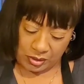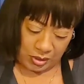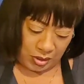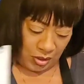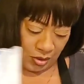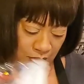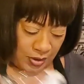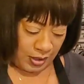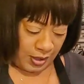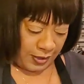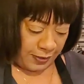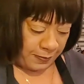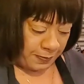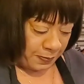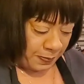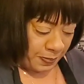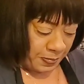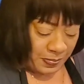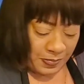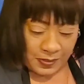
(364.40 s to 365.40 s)
Okay.
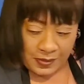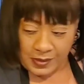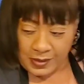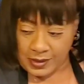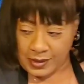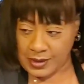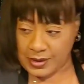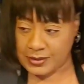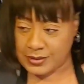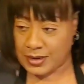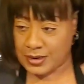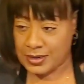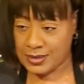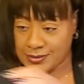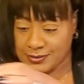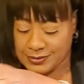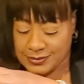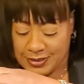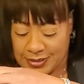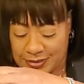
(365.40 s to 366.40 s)
Now
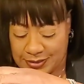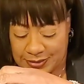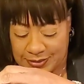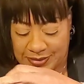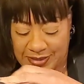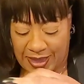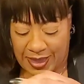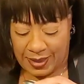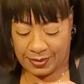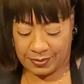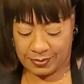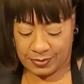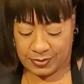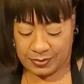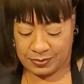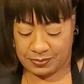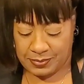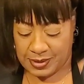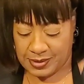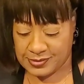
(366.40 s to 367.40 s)
let's get that
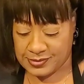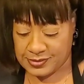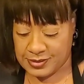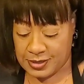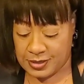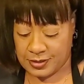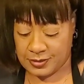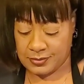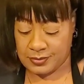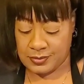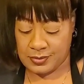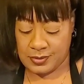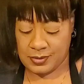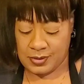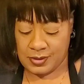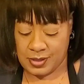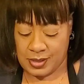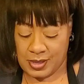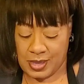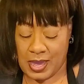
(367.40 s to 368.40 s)
mixed in.
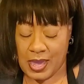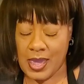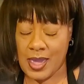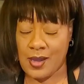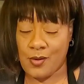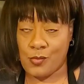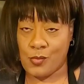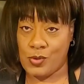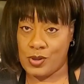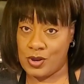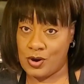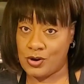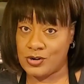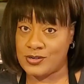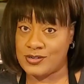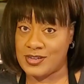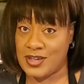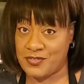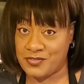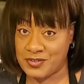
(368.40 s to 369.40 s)
And we are
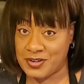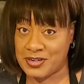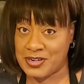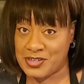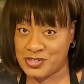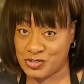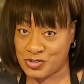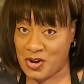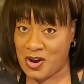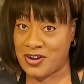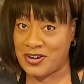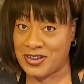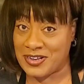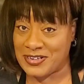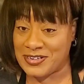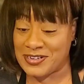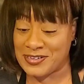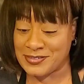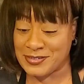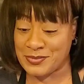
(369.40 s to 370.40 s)
definitely starting
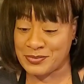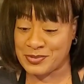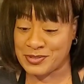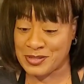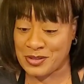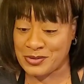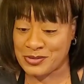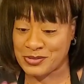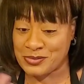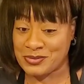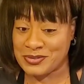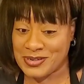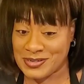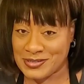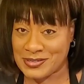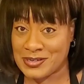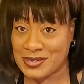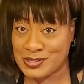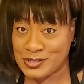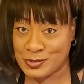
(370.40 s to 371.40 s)
this up slow so it
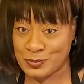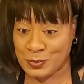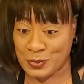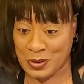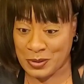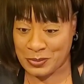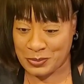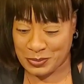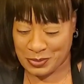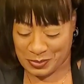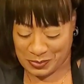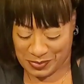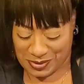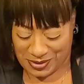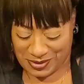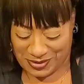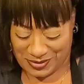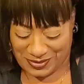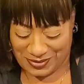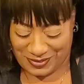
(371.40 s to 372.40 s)
doesn't explode on
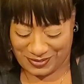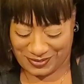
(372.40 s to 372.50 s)
me.